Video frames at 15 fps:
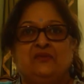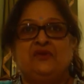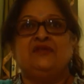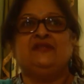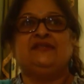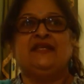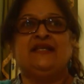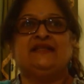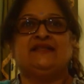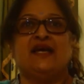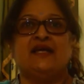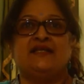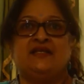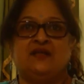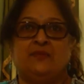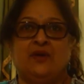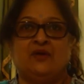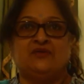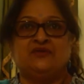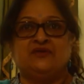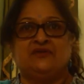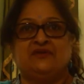What is the anxiety
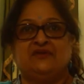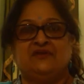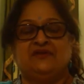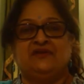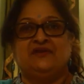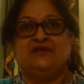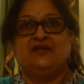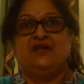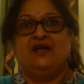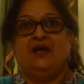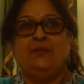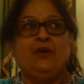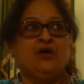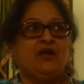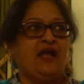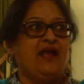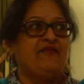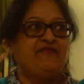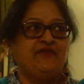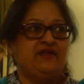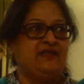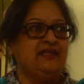about? About
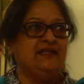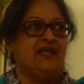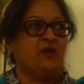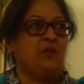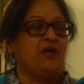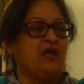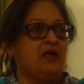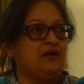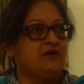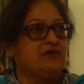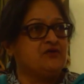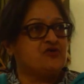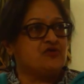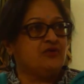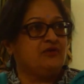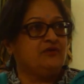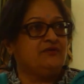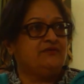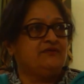everything that we can't control.